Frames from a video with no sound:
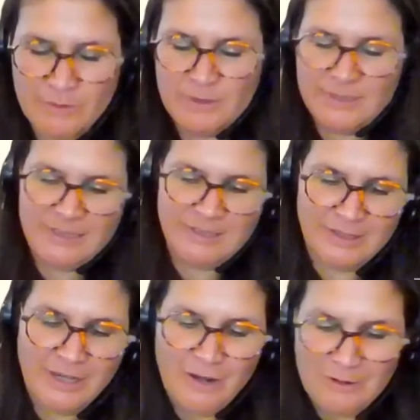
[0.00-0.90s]
I completely
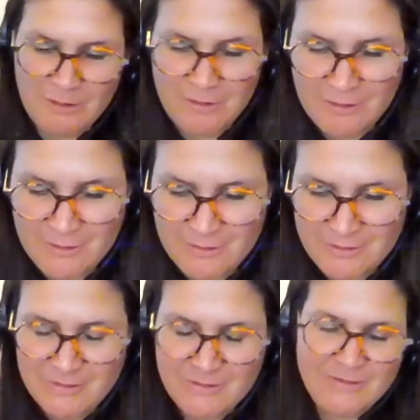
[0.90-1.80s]
uh uh,
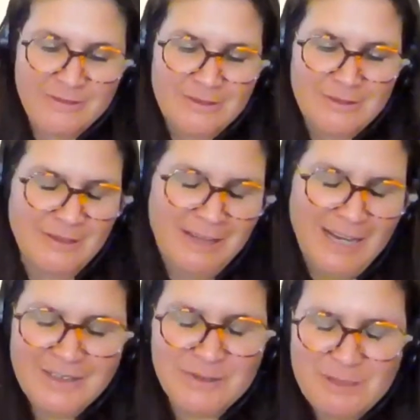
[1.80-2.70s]
uh, uh,
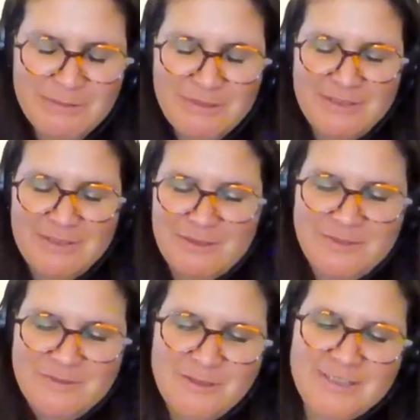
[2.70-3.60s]
I agree with you.
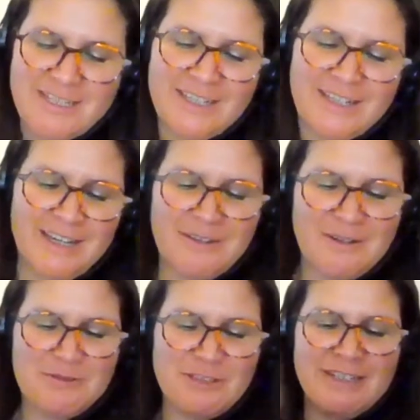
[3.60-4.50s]
Of course, I, I
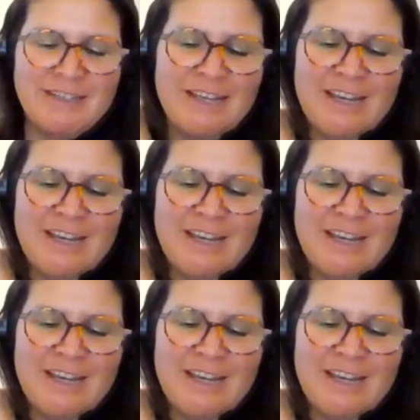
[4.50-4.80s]
agree.